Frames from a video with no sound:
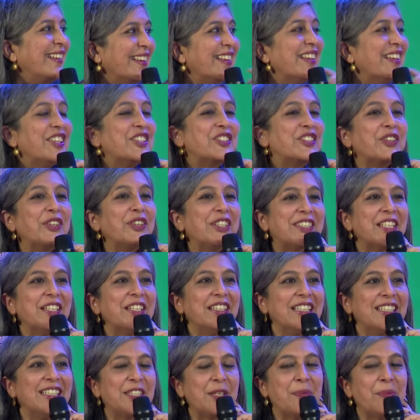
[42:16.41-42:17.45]
So it's a,
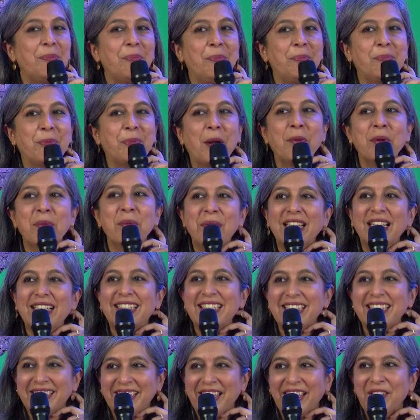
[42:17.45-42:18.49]
it's a probability
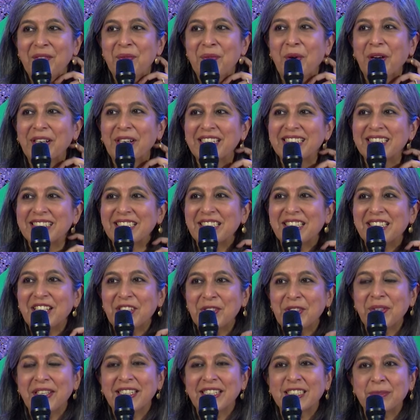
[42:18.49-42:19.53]
thing. What is it that you're
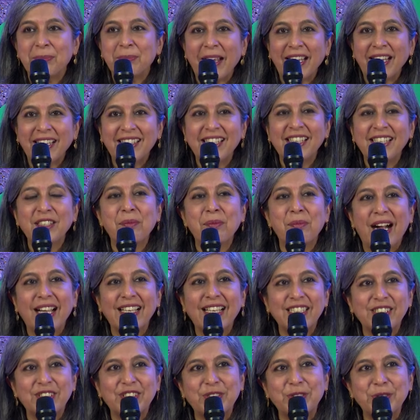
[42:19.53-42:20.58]
expecting the
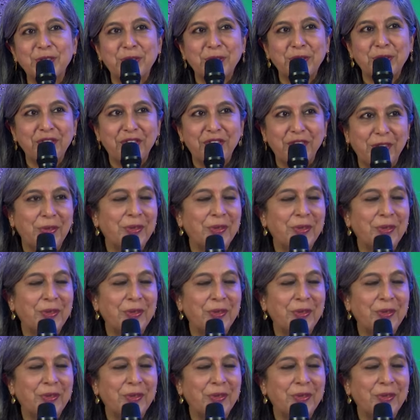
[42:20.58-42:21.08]
markets to do for you?